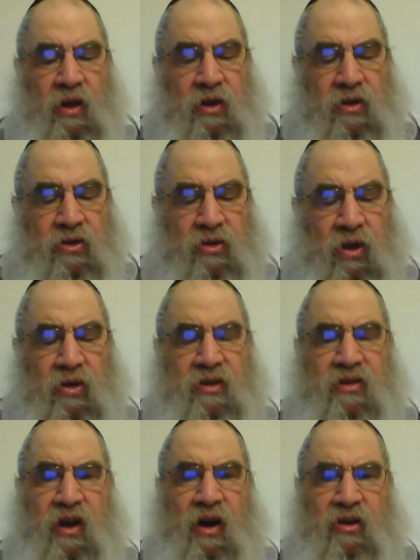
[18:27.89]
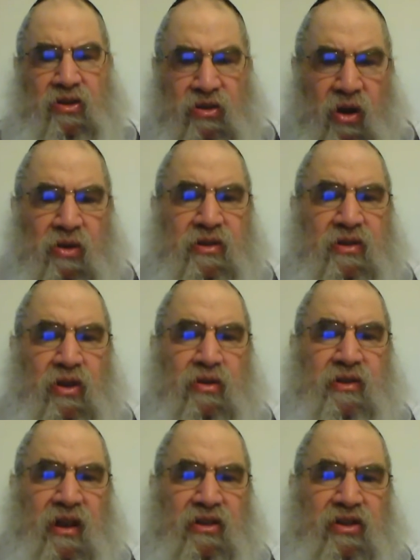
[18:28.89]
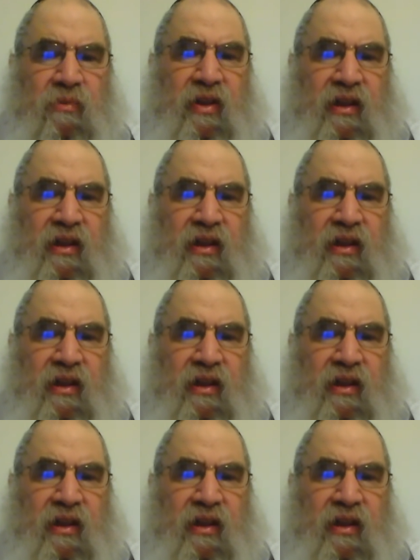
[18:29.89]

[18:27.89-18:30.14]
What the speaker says: Stones are stones. Stones, that's something